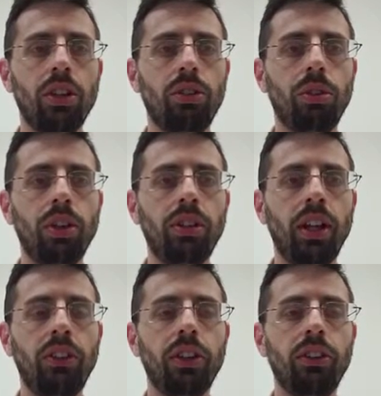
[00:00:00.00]
the Torah
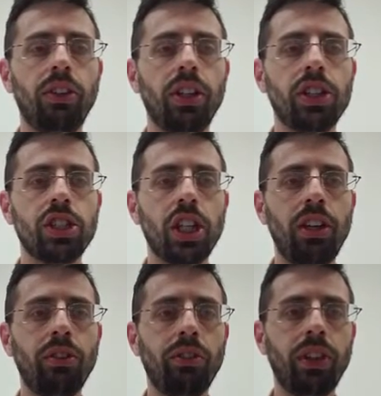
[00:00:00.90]
tells us,
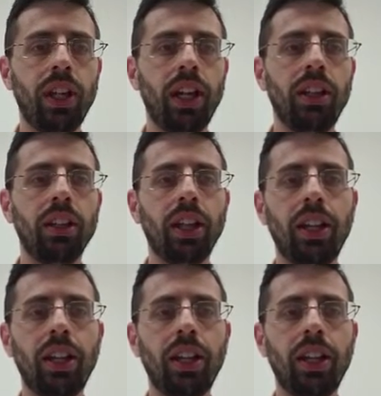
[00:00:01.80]
shave off the head,